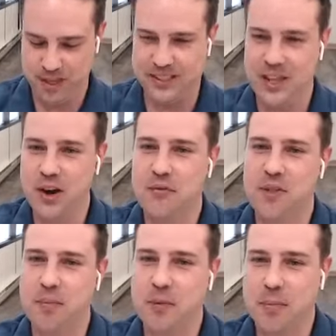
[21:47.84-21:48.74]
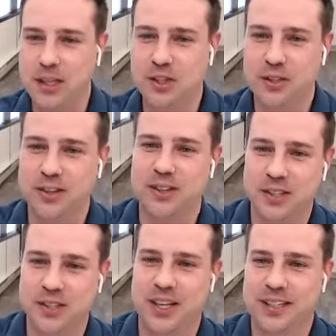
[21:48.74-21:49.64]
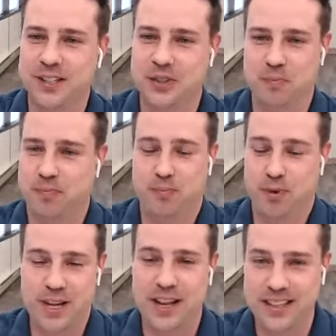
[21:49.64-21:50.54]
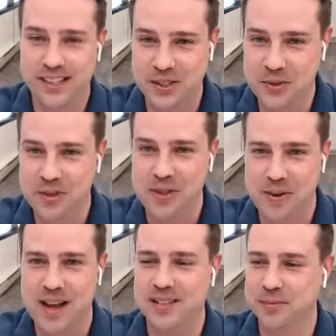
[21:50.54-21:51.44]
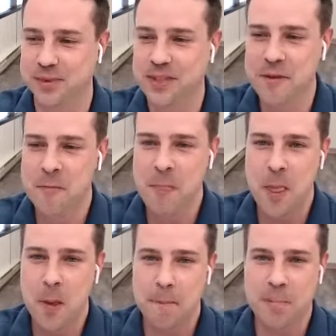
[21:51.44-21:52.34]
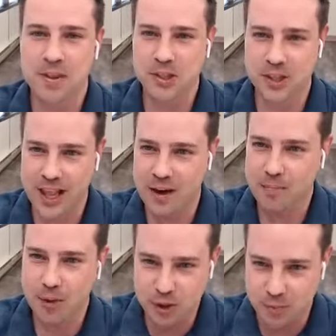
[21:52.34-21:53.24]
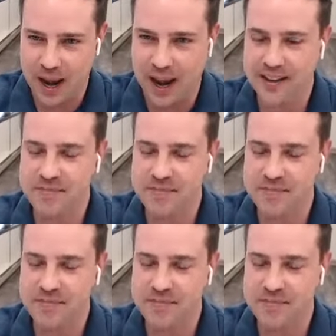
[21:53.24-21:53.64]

there for them to make sure that their site is protected as humanly possible. But there's a lot of pushback.